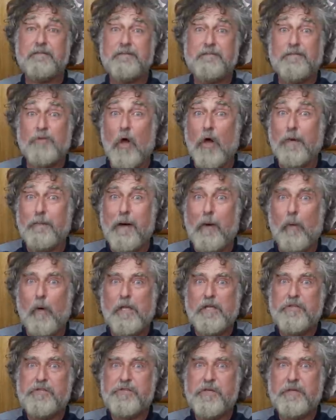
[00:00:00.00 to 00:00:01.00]
talk about
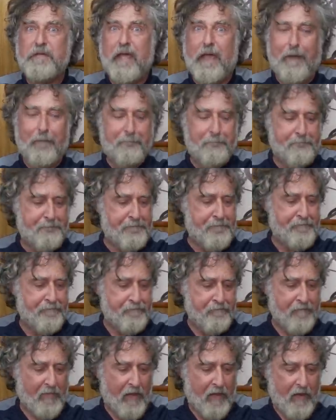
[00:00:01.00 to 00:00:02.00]
what you should get.
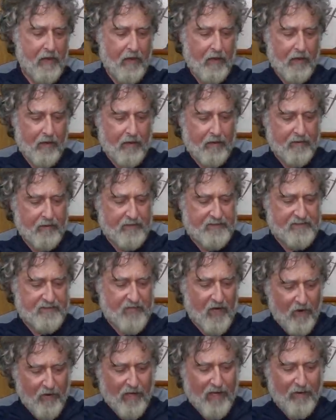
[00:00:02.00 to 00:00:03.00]
Let's
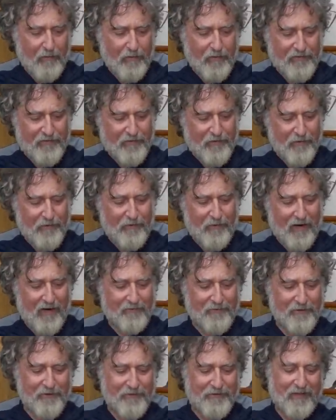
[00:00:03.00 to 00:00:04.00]
start out with
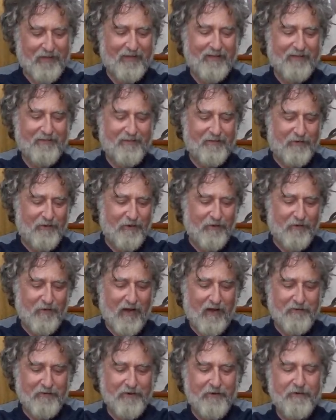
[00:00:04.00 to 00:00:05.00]
screwdrivers.
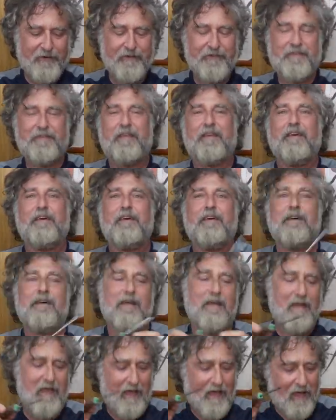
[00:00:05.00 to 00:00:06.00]
Screwdrivers
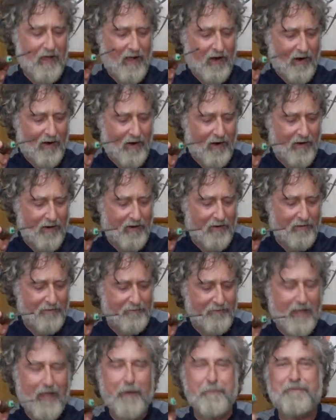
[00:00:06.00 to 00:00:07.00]
are
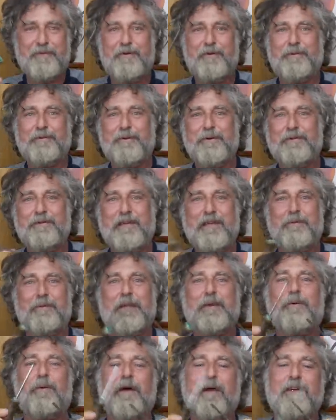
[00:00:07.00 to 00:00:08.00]
absolutely
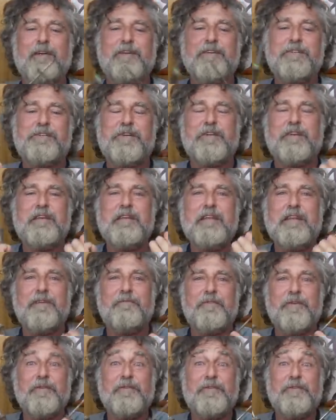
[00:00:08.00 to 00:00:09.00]
required. You're gonna need
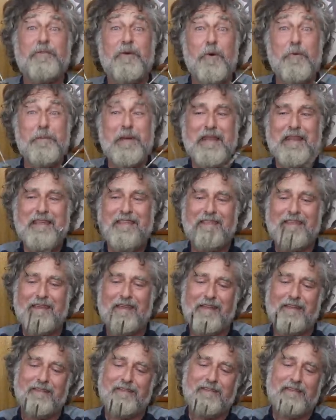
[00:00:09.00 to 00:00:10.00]
them for so many
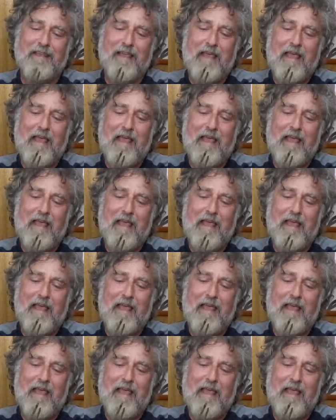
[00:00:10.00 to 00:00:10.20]
things.